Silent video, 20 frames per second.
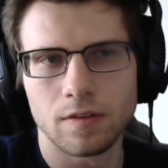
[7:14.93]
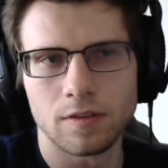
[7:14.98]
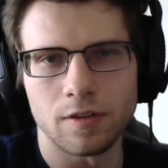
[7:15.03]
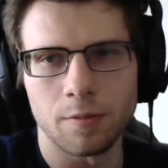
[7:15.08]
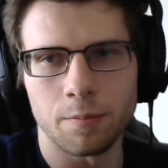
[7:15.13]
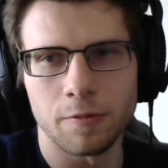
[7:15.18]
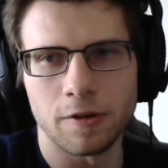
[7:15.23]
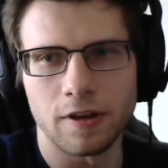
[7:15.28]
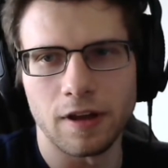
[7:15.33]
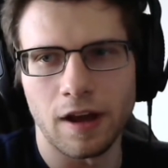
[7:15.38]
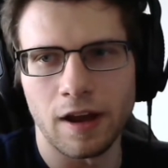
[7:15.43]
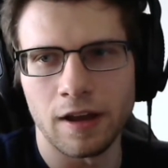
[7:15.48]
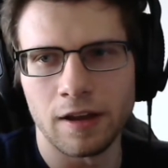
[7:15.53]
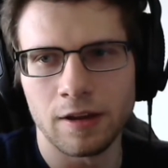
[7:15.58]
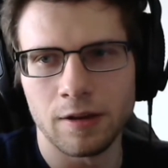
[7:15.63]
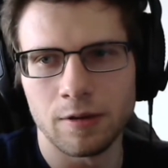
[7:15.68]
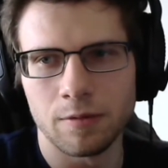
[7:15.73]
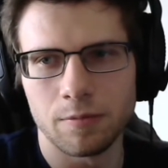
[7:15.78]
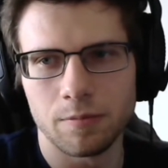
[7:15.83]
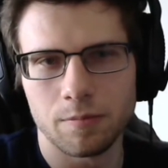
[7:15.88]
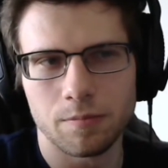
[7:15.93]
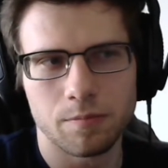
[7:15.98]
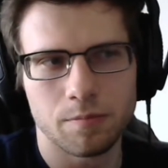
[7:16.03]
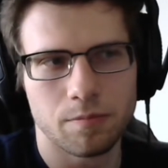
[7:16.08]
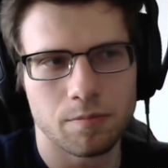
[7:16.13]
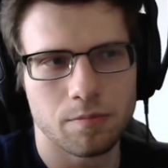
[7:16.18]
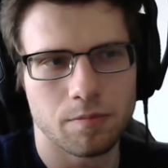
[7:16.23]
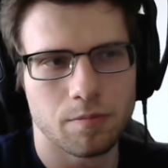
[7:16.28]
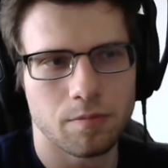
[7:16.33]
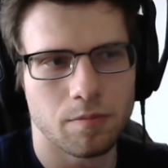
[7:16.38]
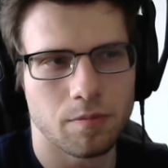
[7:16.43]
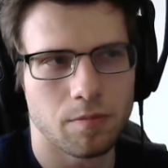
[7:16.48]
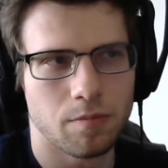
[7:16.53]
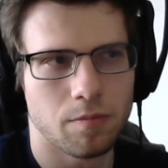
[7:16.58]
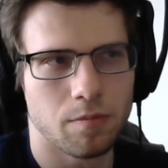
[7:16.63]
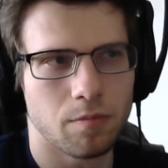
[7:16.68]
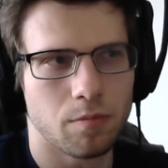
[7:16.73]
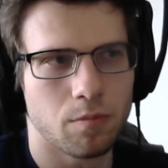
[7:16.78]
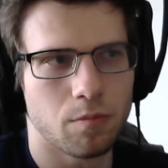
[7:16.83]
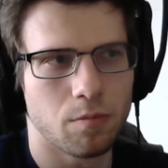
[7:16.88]
guy
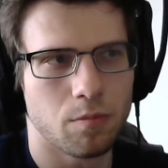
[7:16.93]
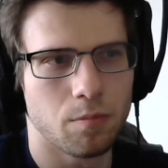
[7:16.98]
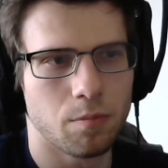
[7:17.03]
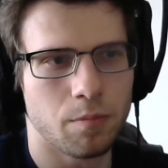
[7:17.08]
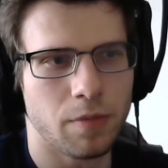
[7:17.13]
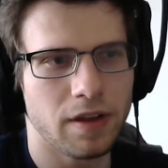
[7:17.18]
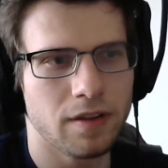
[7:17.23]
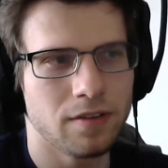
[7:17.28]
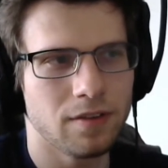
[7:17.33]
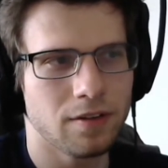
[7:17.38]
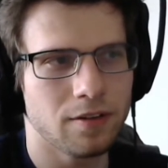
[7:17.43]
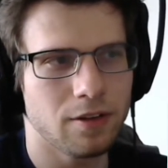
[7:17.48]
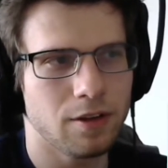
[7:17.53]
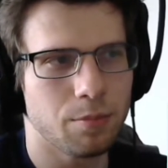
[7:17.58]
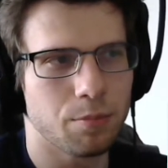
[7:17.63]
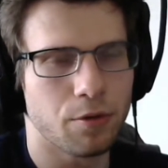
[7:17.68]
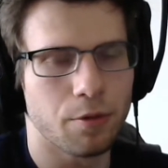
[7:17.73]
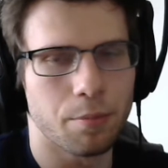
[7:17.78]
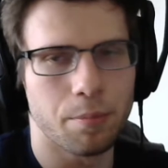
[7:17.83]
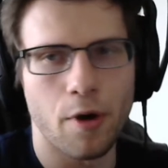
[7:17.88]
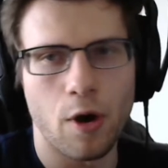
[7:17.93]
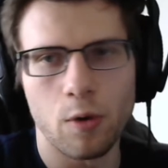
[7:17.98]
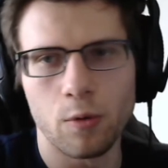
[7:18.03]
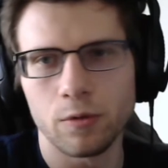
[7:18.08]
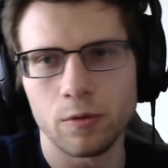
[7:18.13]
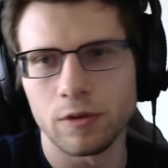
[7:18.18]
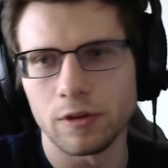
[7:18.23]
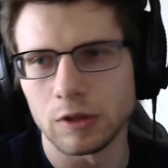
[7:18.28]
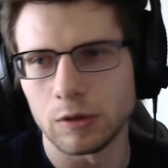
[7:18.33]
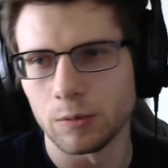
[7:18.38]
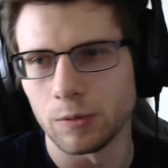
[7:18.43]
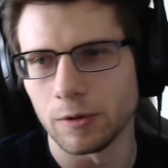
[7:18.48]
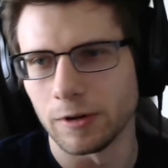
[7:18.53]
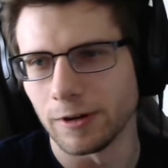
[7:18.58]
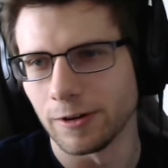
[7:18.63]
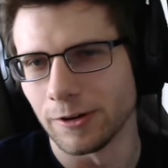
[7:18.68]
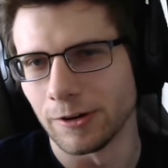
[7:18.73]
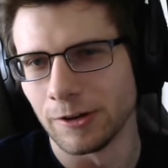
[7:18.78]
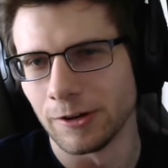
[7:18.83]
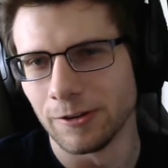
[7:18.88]
basically proposing to a
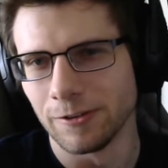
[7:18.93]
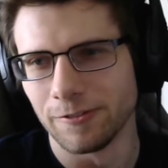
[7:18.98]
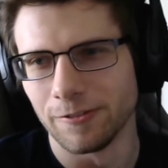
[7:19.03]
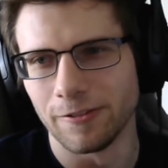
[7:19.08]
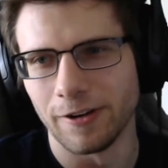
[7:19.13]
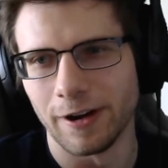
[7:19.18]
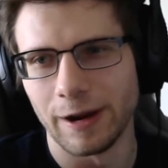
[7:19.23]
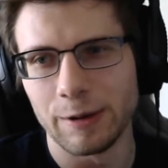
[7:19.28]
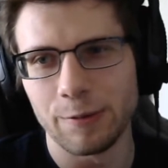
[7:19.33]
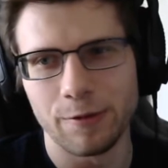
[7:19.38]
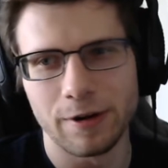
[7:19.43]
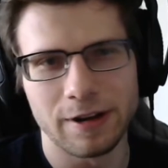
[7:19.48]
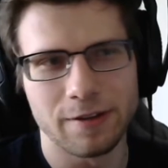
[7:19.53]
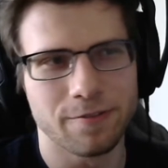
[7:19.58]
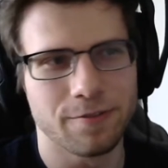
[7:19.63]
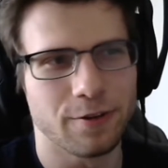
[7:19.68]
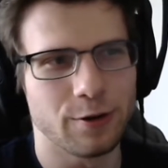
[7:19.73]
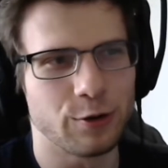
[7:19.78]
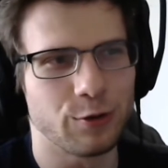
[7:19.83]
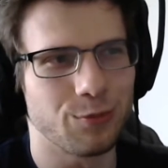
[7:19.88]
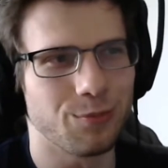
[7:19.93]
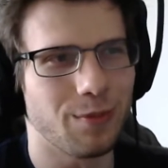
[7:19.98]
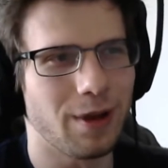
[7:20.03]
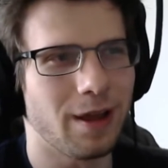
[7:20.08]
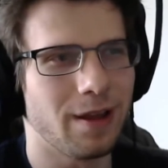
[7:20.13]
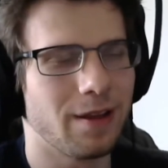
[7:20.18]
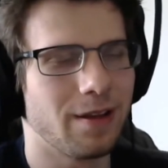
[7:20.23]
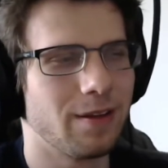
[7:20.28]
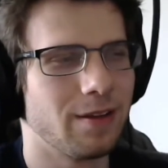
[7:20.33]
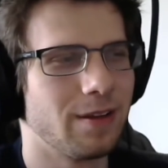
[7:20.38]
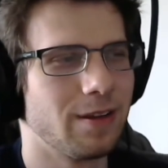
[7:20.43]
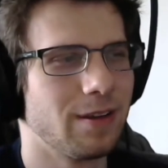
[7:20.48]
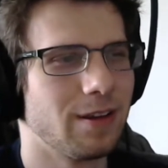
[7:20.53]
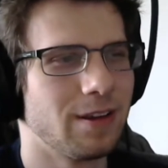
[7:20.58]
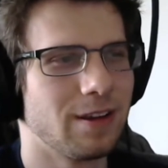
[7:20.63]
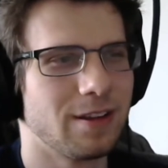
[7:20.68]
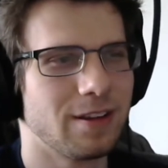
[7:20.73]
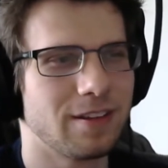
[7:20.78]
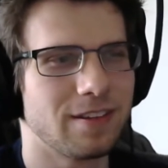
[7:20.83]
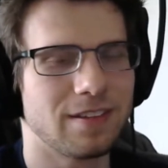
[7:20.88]
girl right when he first
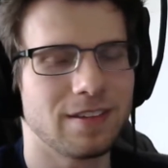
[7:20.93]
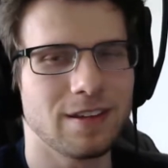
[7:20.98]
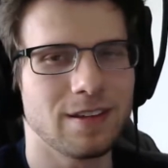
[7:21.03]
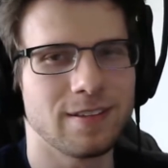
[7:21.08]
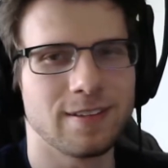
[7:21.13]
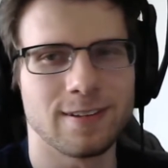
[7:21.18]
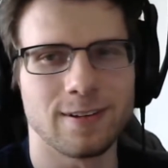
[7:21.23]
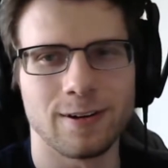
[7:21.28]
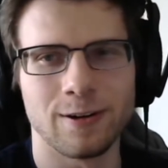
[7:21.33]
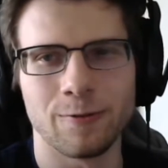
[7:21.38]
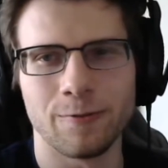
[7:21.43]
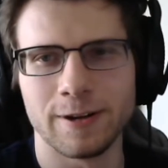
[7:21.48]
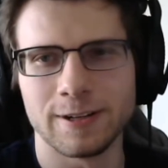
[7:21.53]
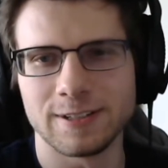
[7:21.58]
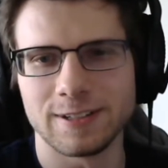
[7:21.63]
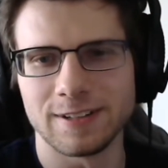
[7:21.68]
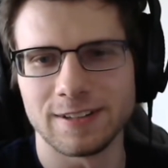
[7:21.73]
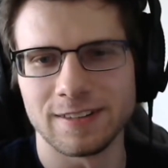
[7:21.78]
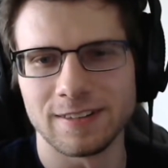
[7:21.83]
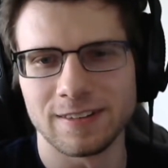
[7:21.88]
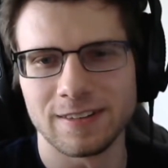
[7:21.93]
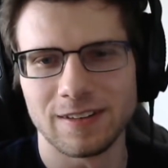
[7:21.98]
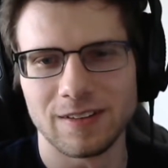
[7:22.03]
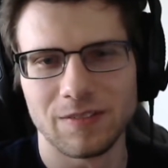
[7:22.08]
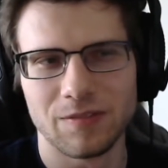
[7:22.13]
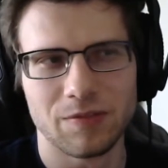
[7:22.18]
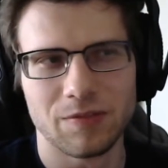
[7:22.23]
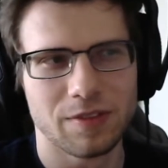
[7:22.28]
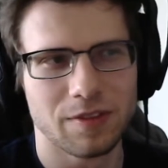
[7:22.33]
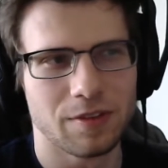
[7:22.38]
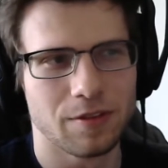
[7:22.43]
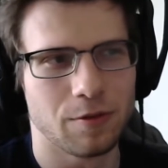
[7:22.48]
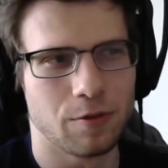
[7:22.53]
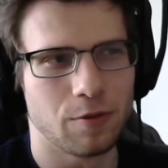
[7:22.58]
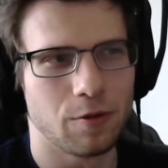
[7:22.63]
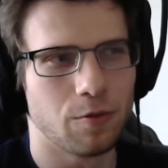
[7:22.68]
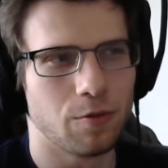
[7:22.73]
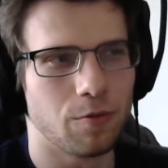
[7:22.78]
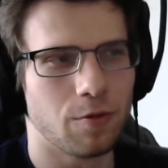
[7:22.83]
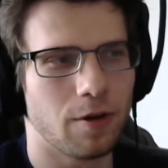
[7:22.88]
sees her, which is
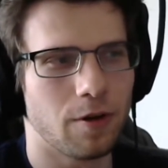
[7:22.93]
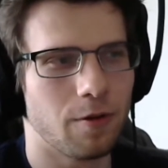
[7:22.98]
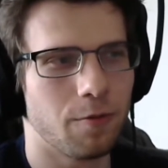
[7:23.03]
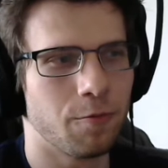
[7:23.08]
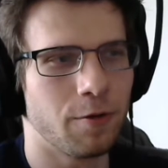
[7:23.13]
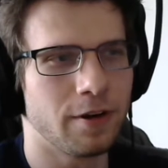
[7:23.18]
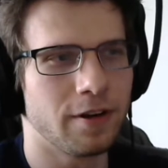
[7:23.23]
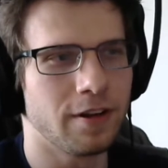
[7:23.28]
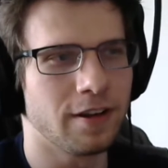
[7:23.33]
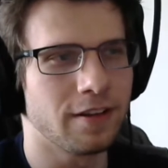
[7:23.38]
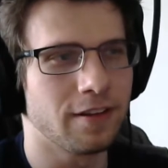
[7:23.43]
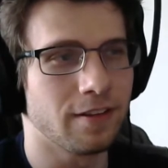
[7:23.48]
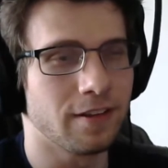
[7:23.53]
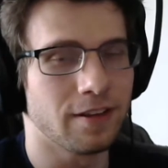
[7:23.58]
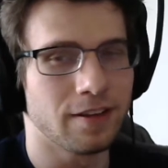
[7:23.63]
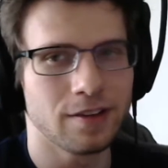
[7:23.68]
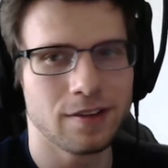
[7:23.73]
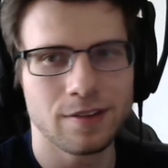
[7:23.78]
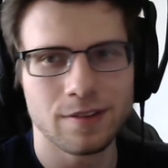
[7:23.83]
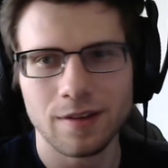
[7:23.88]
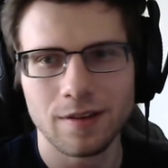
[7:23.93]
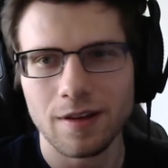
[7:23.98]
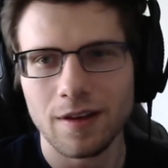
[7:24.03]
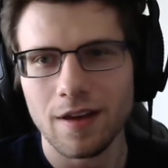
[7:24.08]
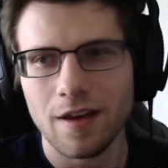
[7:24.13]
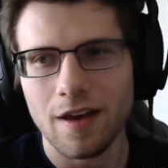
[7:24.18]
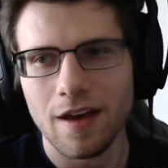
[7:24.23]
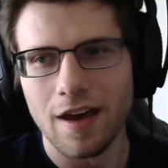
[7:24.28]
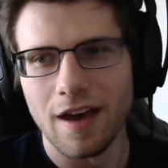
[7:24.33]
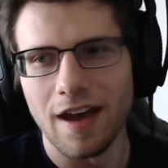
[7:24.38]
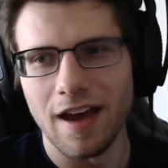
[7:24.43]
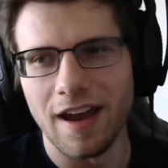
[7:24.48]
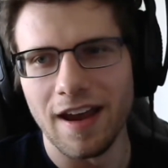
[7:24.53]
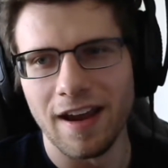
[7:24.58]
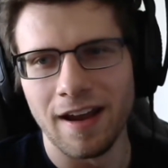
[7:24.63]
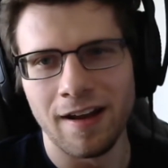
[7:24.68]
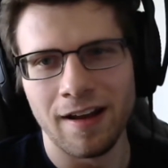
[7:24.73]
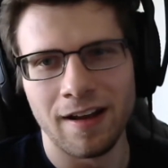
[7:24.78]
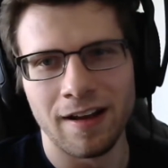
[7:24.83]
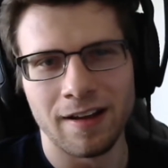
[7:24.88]
ridiculous.
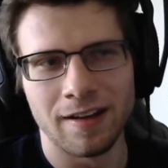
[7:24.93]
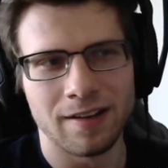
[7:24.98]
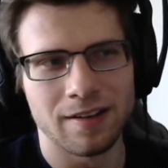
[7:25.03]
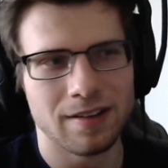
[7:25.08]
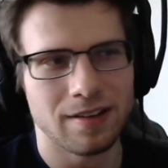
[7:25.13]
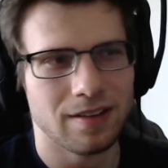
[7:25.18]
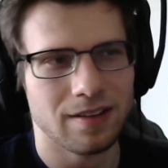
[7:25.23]
And